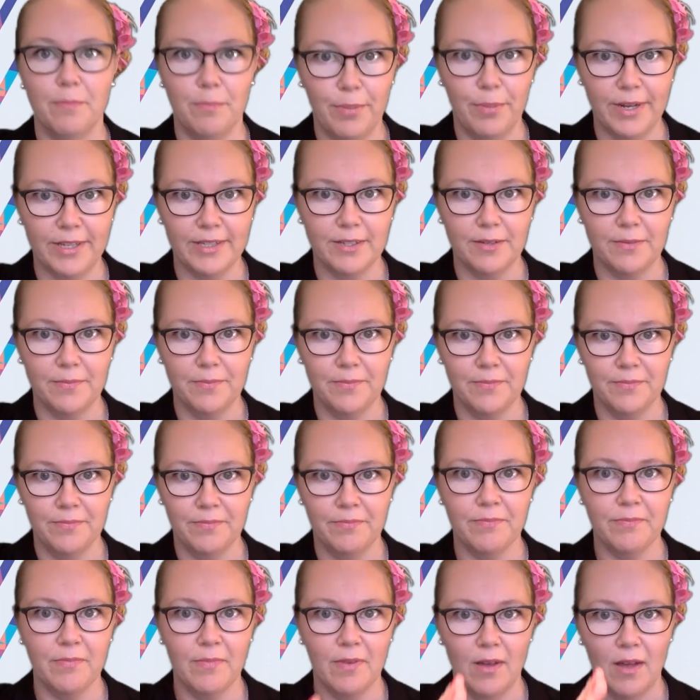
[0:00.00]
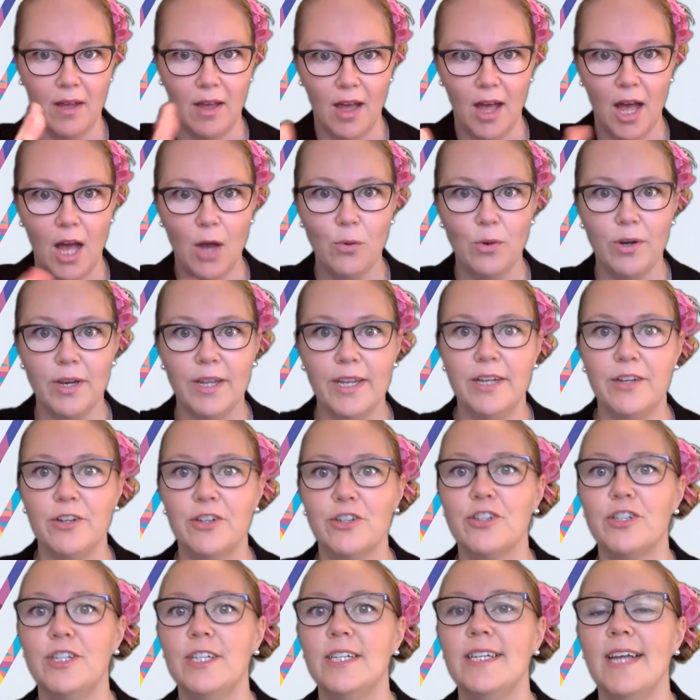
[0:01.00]
But our
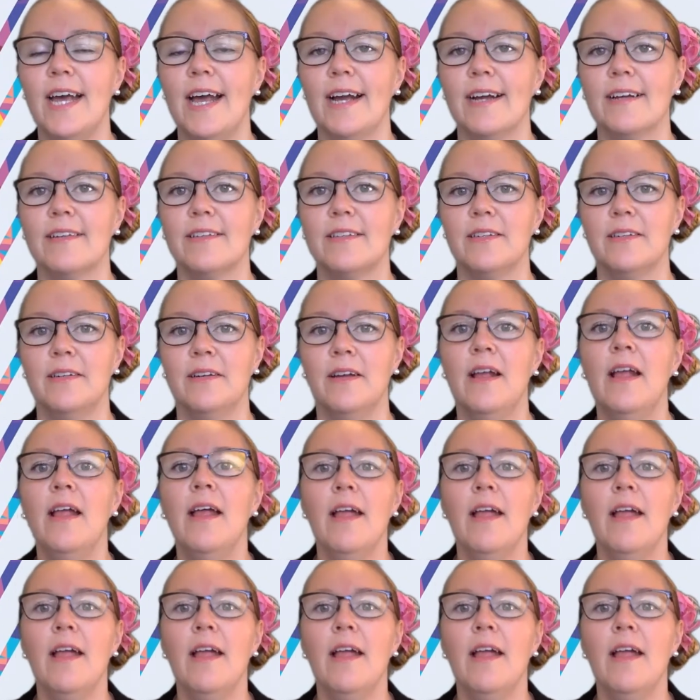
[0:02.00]
leaders did act.